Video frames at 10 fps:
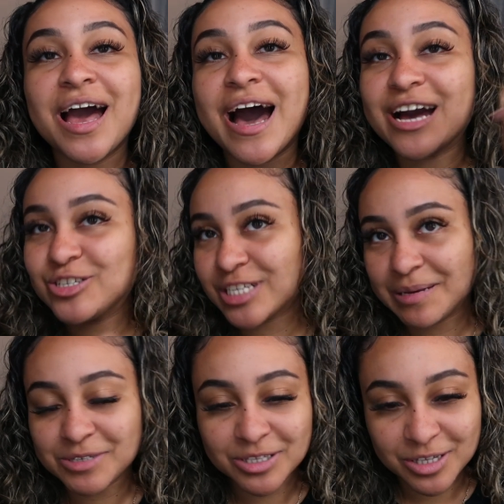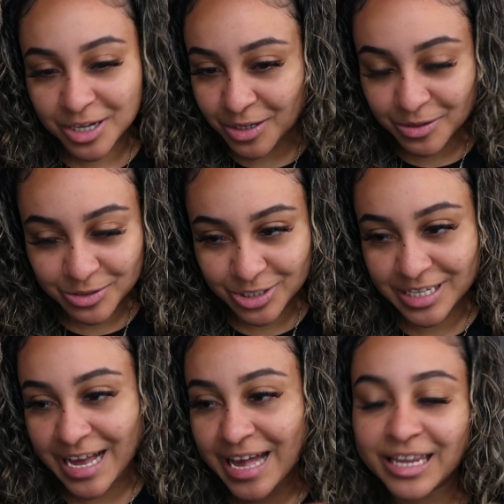I just came to the conclusion
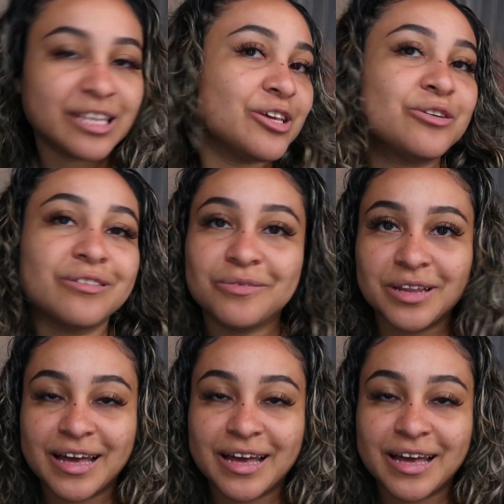that anything you do in